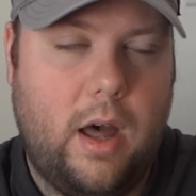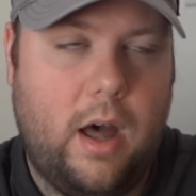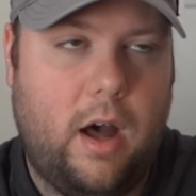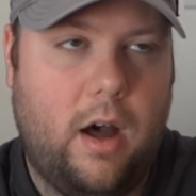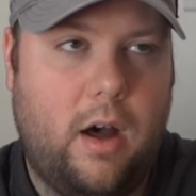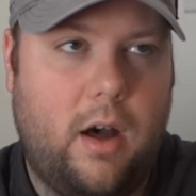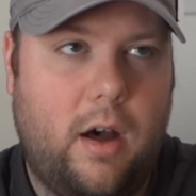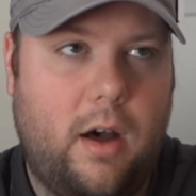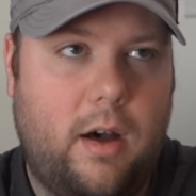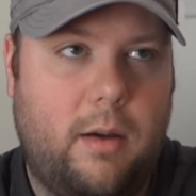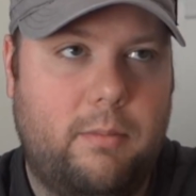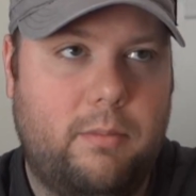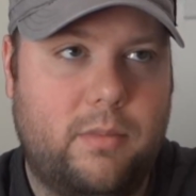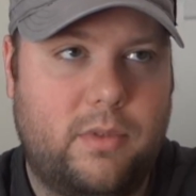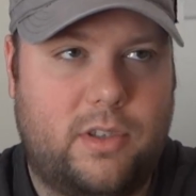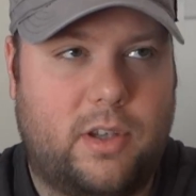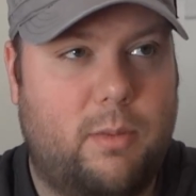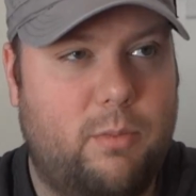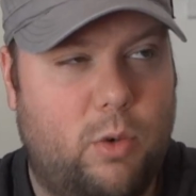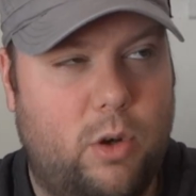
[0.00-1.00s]

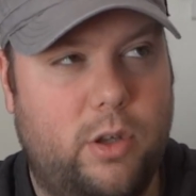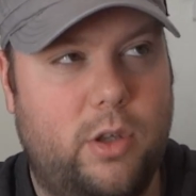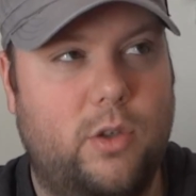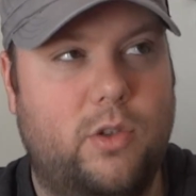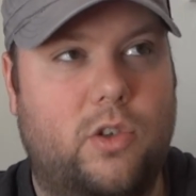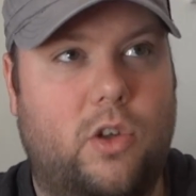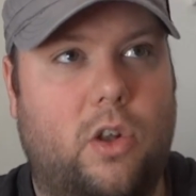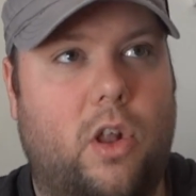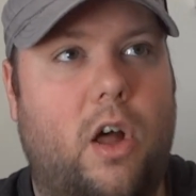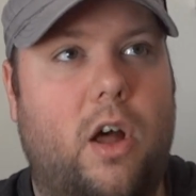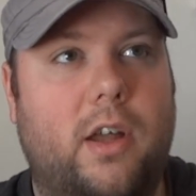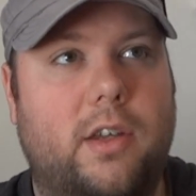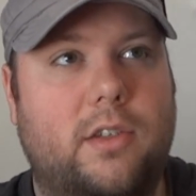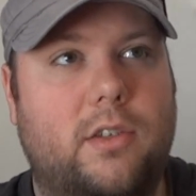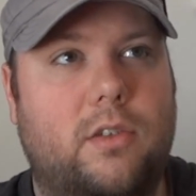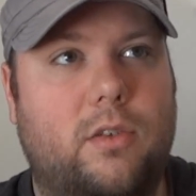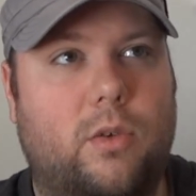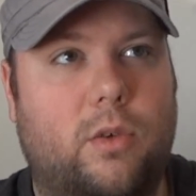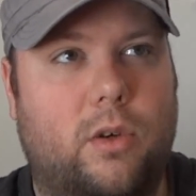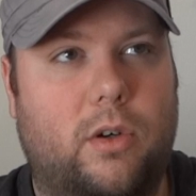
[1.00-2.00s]
Some will use
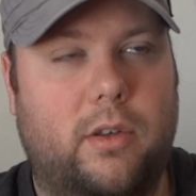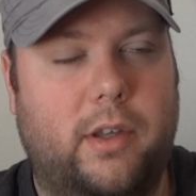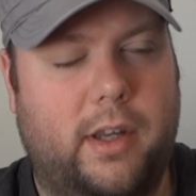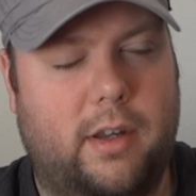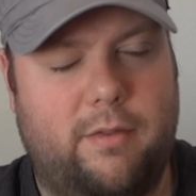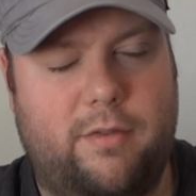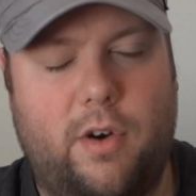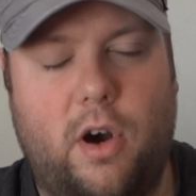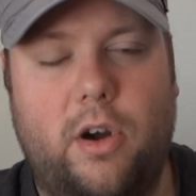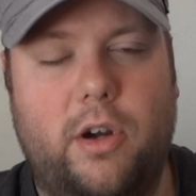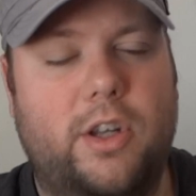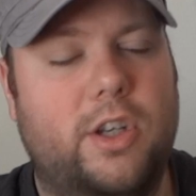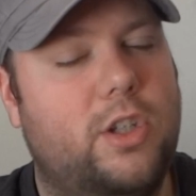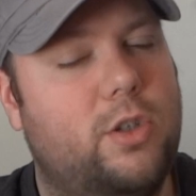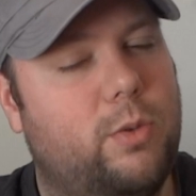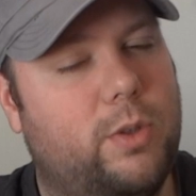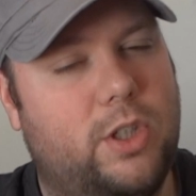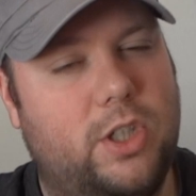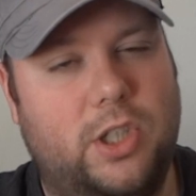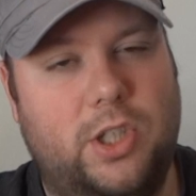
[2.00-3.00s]
gloss or like a
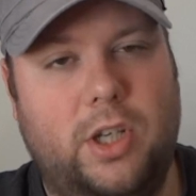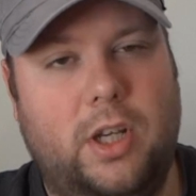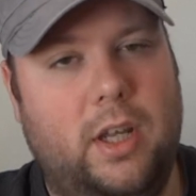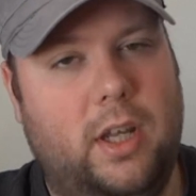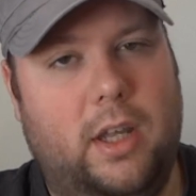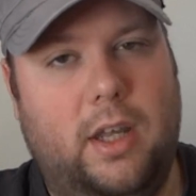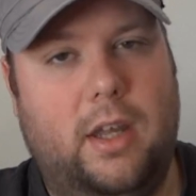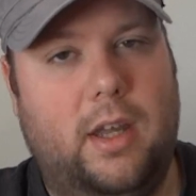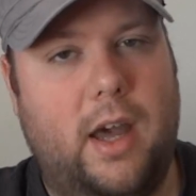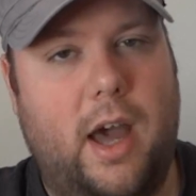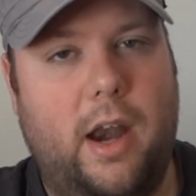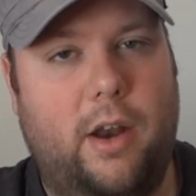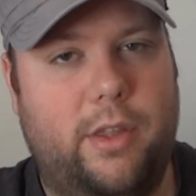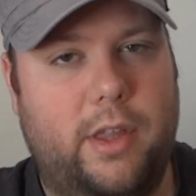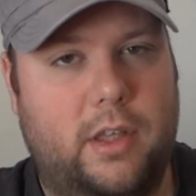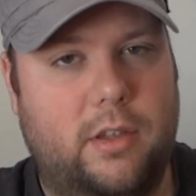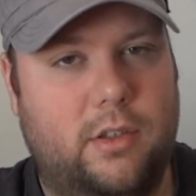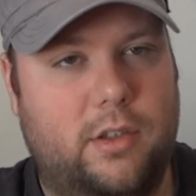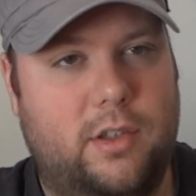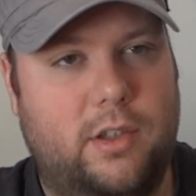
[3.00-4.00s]
varnish, which I don't
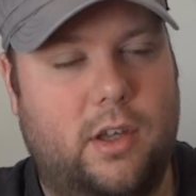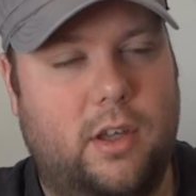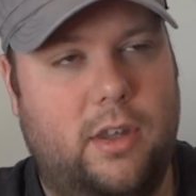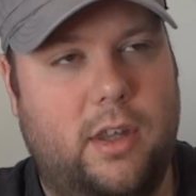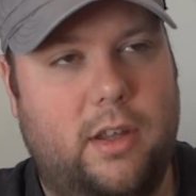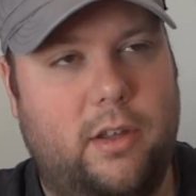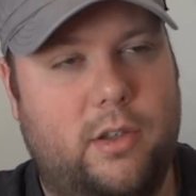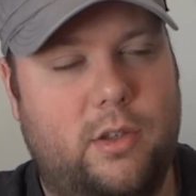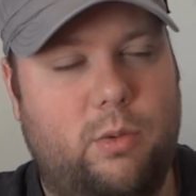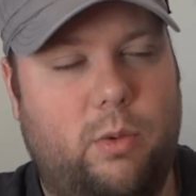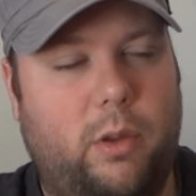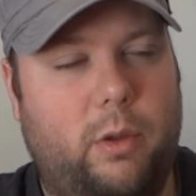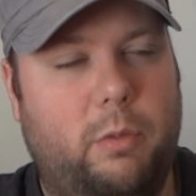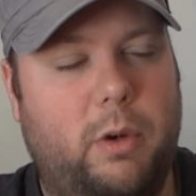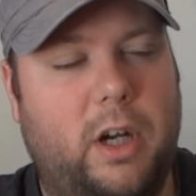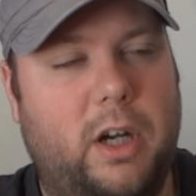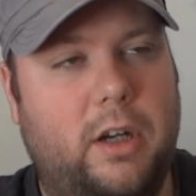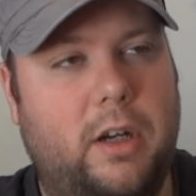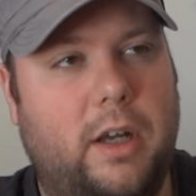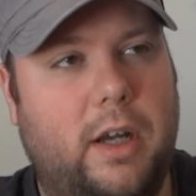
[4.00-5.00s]
think it looks good. That looks really
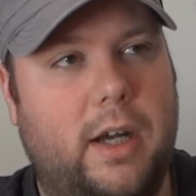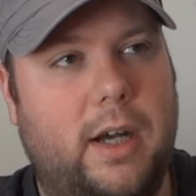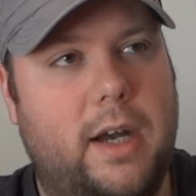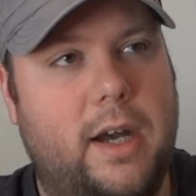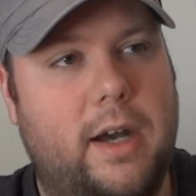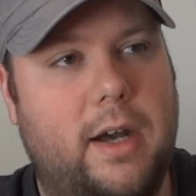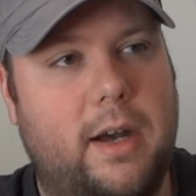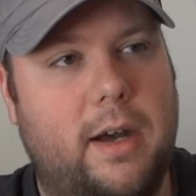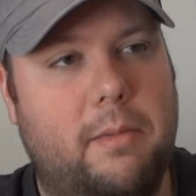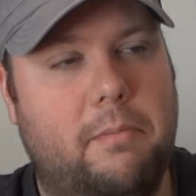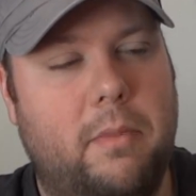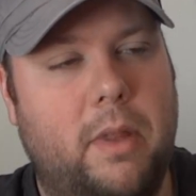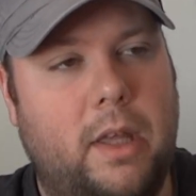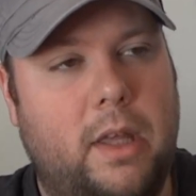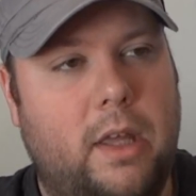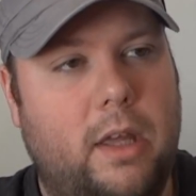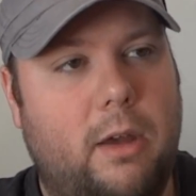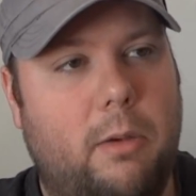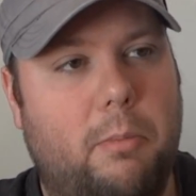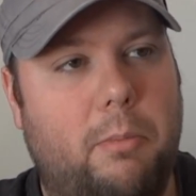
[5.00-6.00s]
weird.
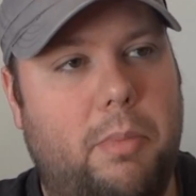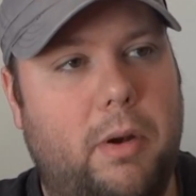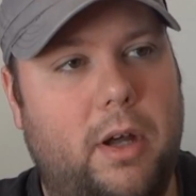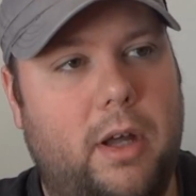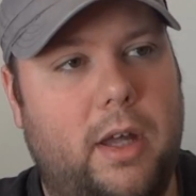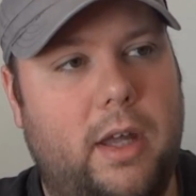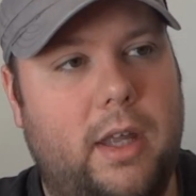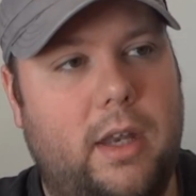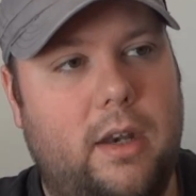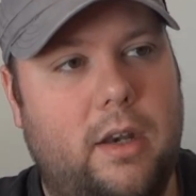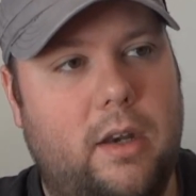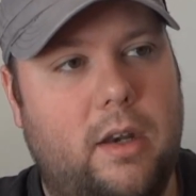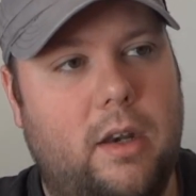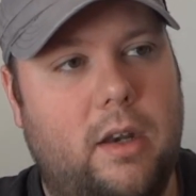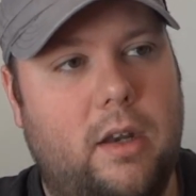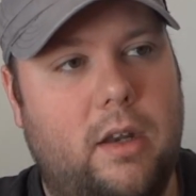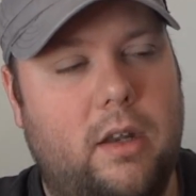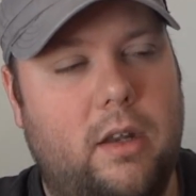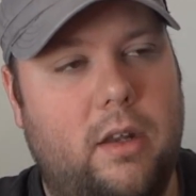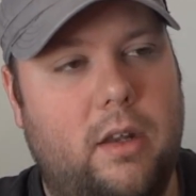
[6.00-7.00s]
But
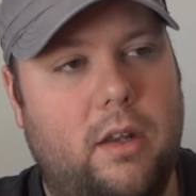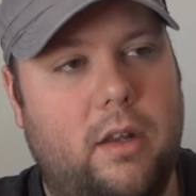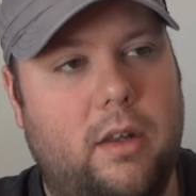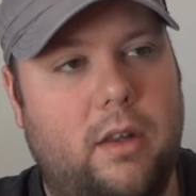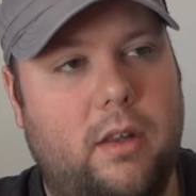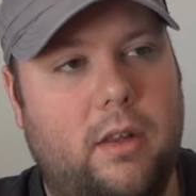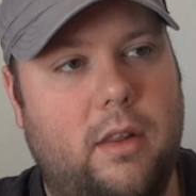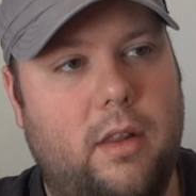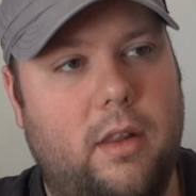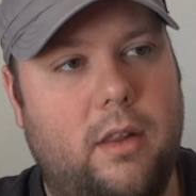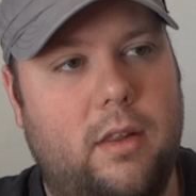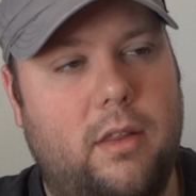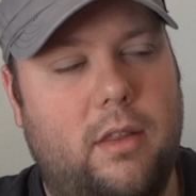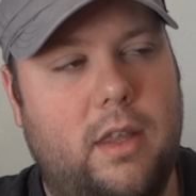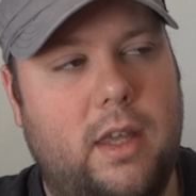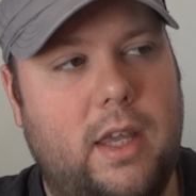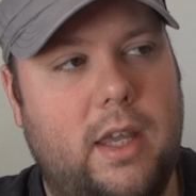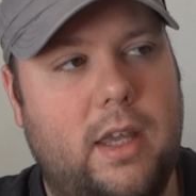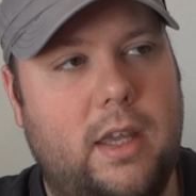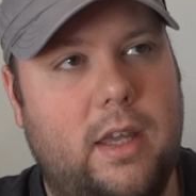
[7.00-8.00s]

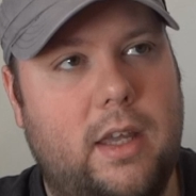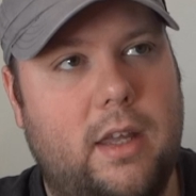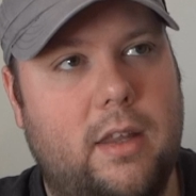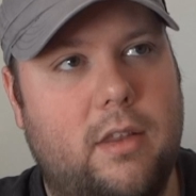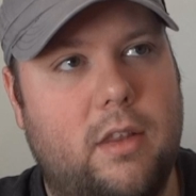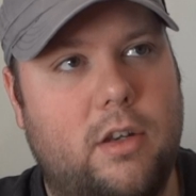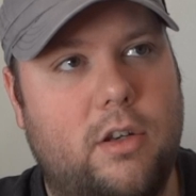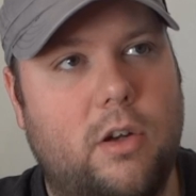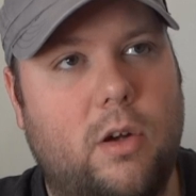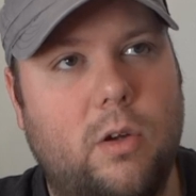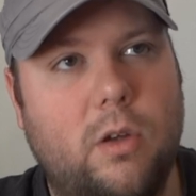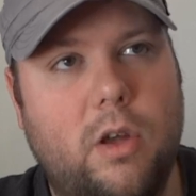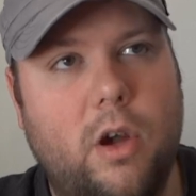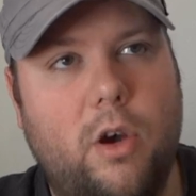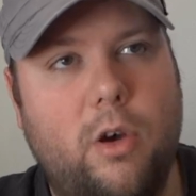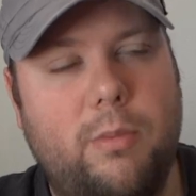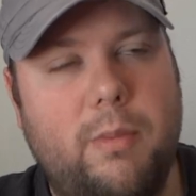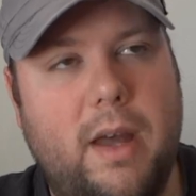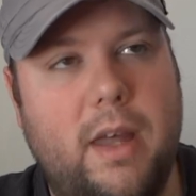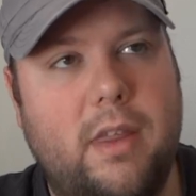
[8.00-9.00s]
the dull
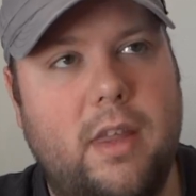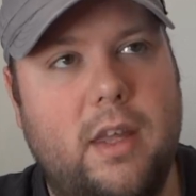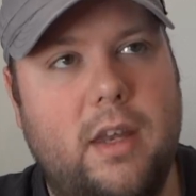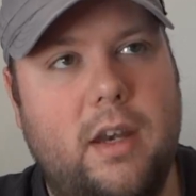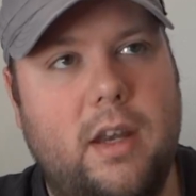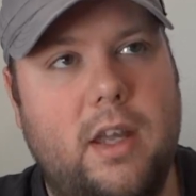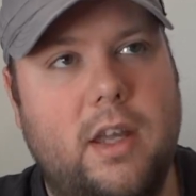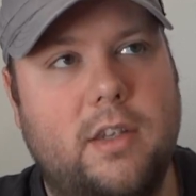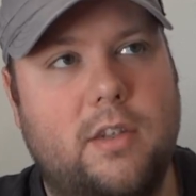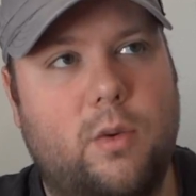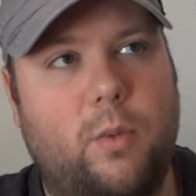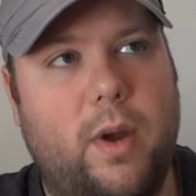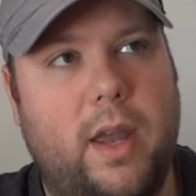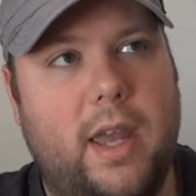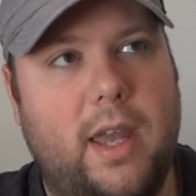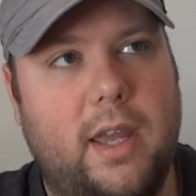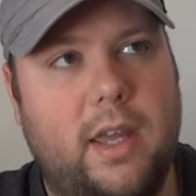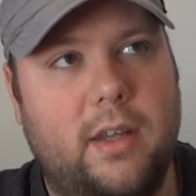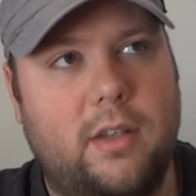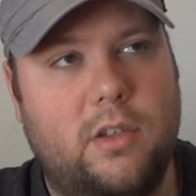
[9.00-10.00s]
coat method is a
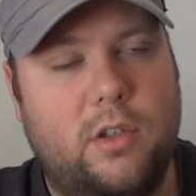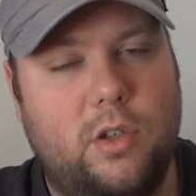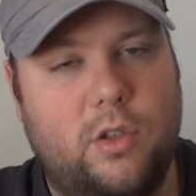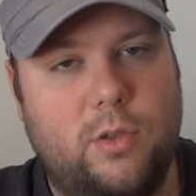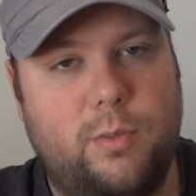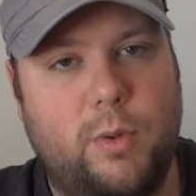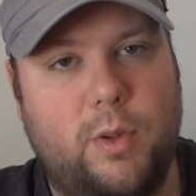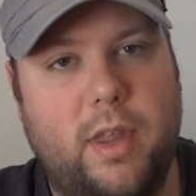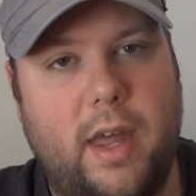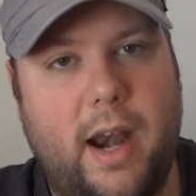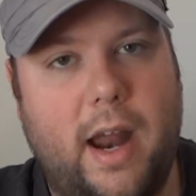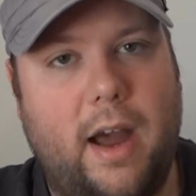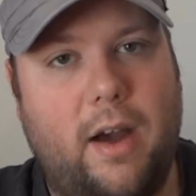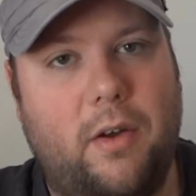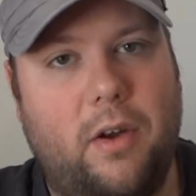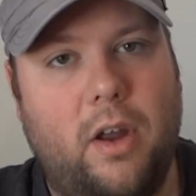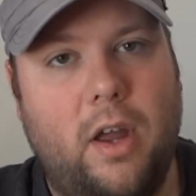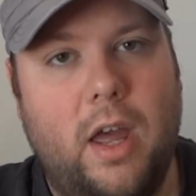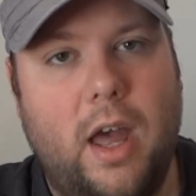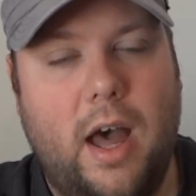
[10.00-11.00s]
way to smooth that
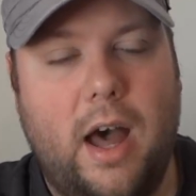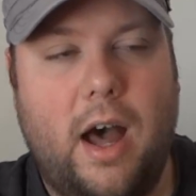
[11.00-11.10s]
out.